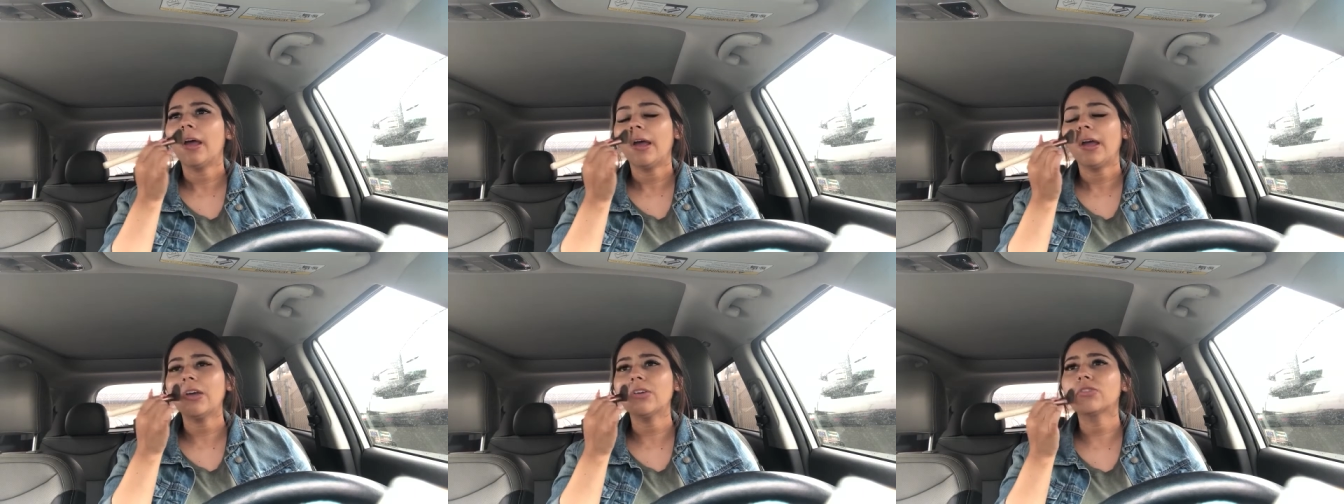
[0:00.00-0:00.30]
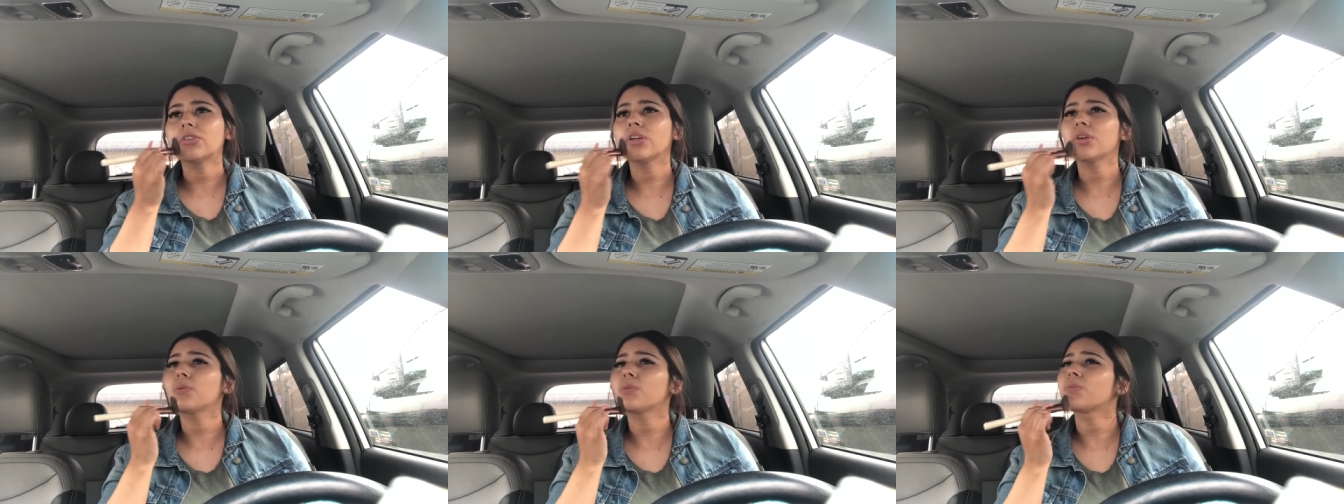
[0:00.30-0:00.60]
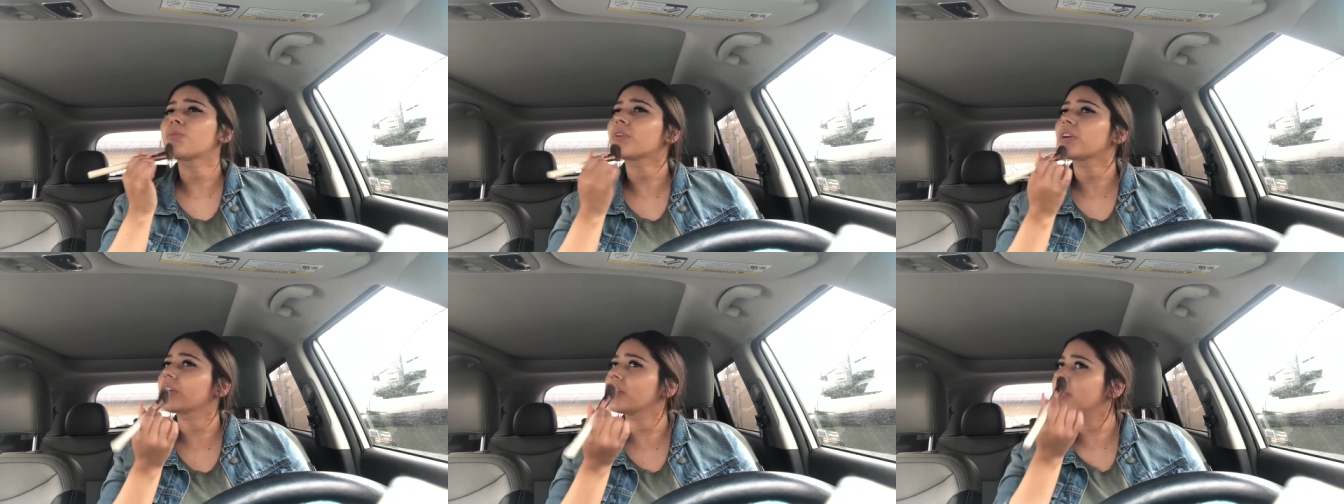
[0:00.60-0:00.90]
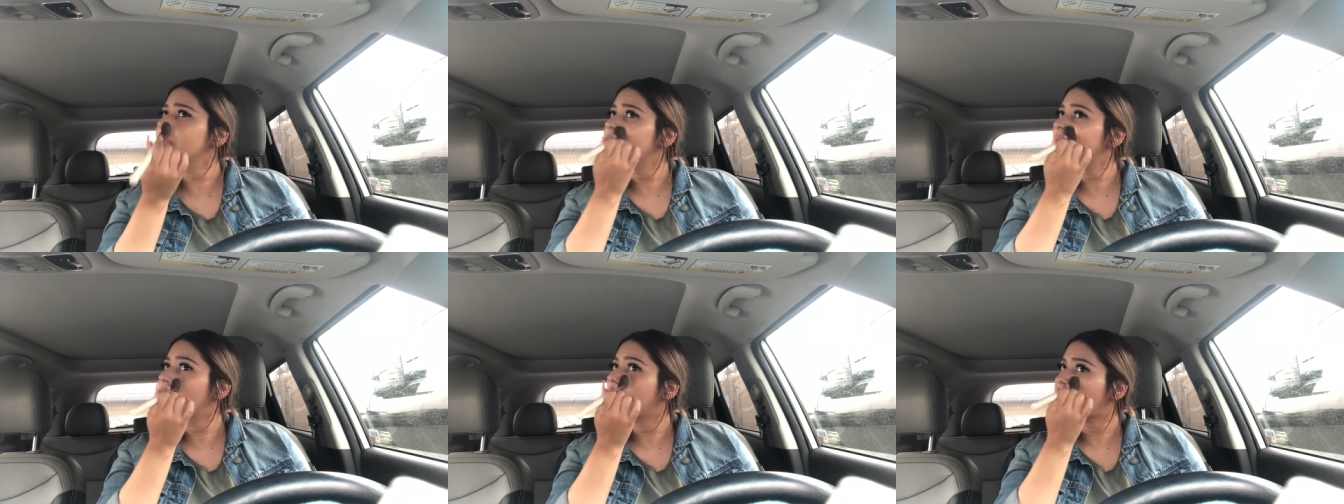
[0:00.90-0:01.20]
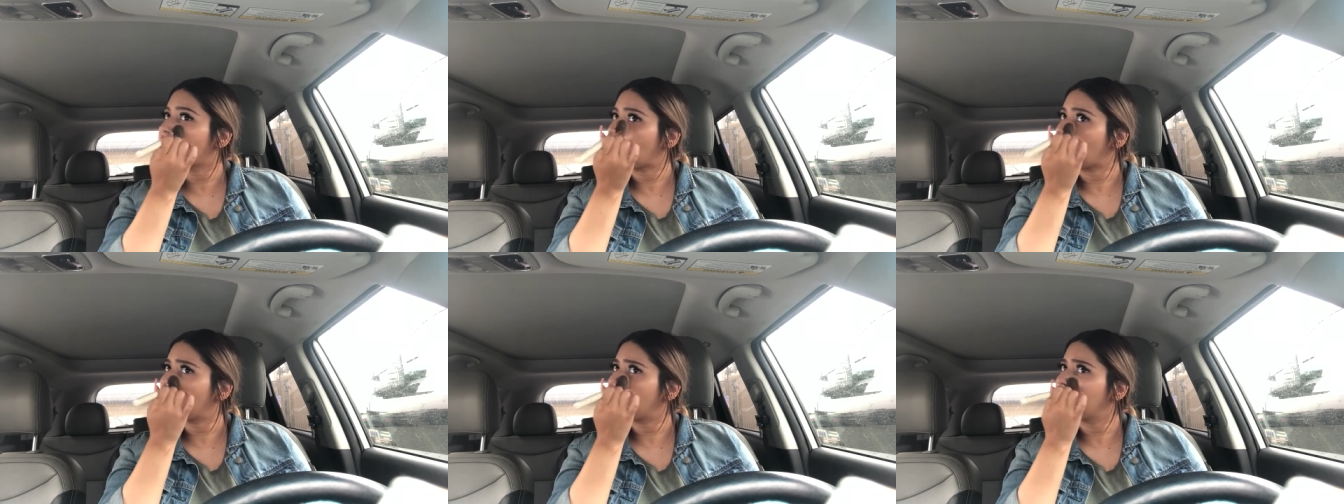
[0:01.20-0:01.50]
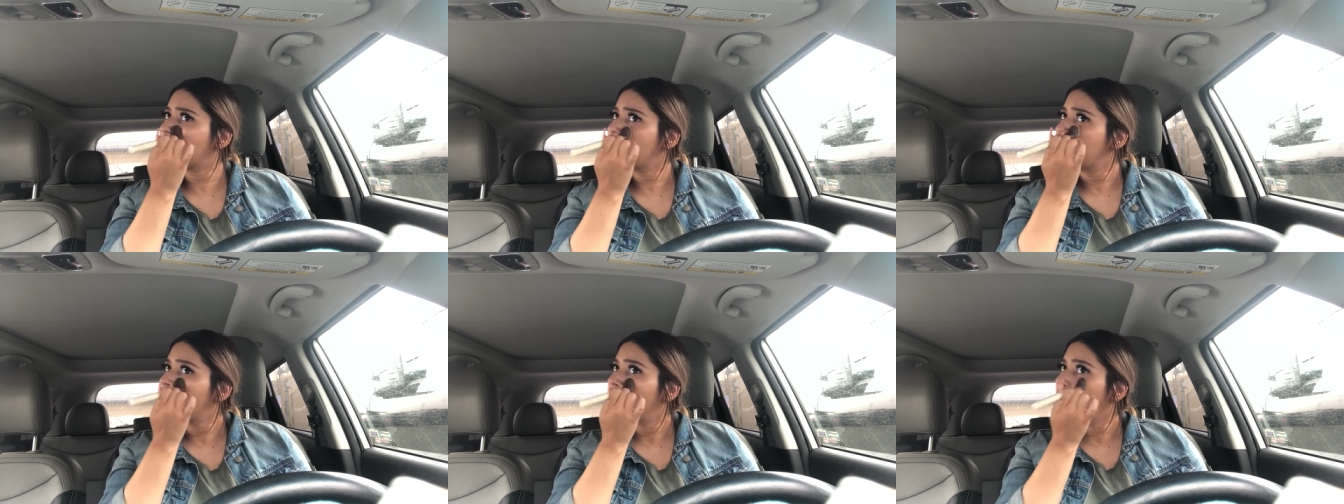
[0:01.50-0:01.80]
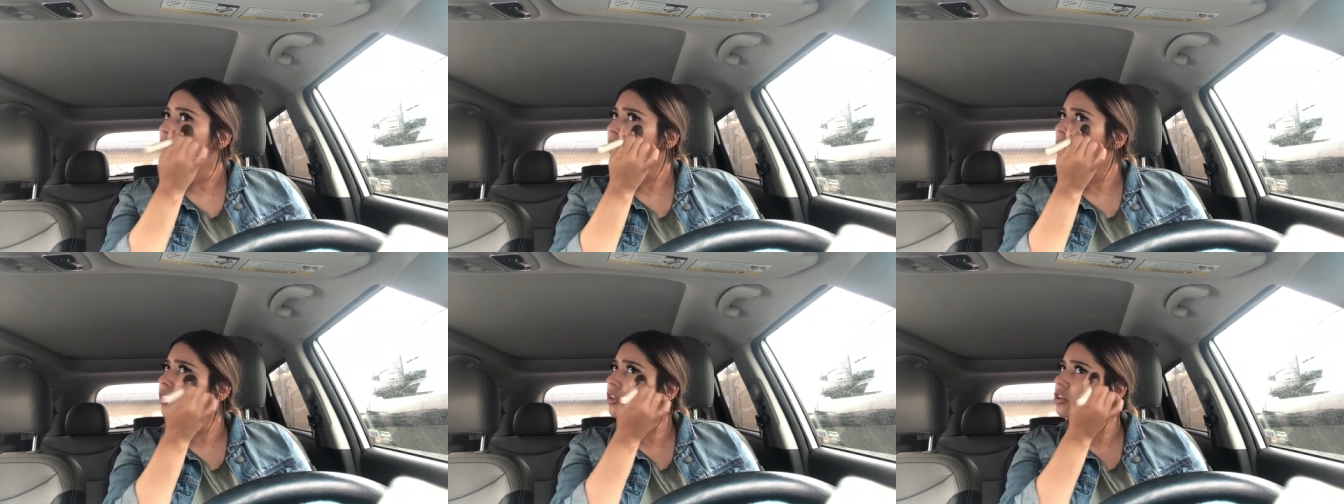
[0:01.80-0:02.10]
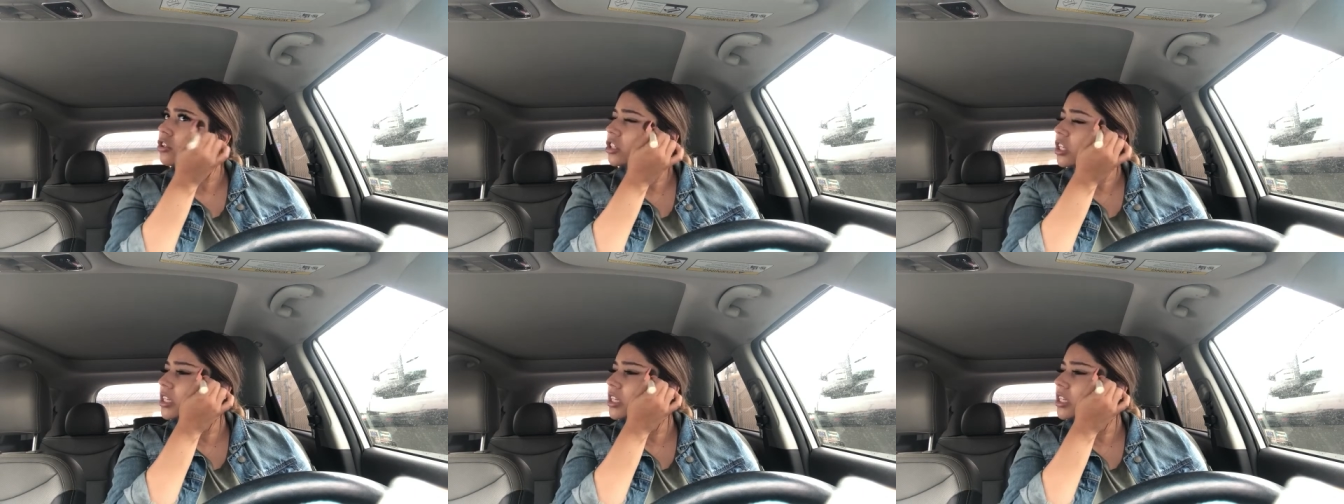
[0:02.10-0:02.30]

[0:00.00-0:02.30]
if she really cared whether